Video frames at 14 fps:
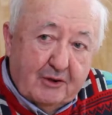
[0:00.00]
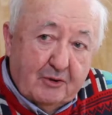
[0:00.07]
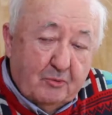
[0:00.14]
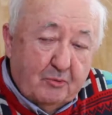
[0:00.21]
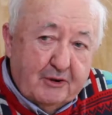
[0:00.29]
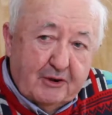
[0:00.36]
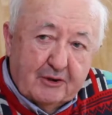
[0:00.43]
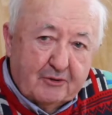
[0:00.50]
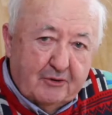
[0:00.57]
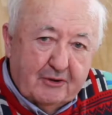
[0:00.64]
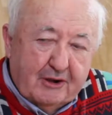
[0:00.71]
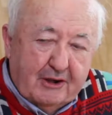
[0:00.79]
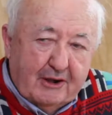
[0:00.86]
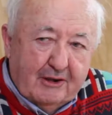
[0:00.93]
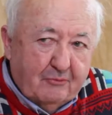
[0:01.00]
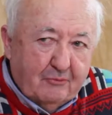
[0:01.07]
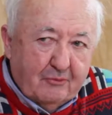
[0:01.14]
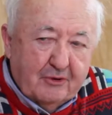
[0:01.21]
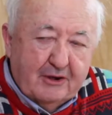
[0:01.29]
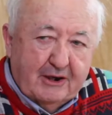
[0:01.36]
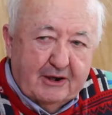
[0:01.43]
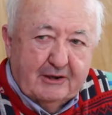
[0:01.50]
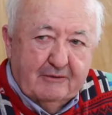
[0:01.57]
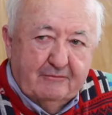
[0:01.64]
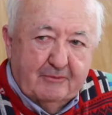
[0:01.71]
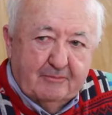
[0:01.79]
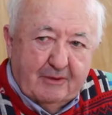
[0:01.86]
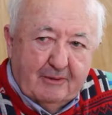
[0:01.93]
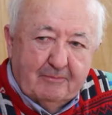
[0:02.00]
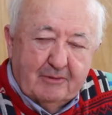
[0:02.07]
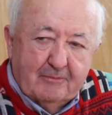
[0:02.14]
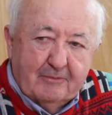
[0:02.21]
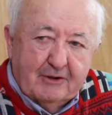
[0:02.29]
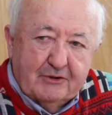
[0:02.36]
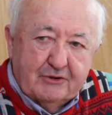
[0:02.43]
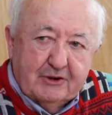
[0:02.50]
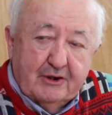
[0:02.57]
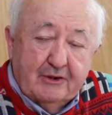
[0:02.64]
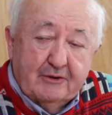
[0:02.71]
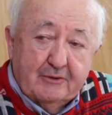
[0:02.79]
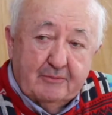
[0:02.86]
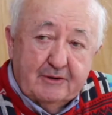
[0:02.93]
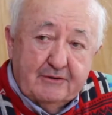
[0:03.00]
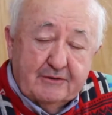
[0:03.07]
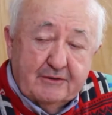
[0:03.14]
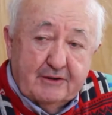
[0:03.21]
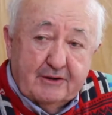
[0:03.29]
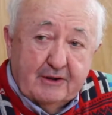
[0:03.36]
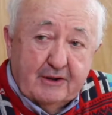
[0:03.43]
we are going to have one heck of a problem in child obesity.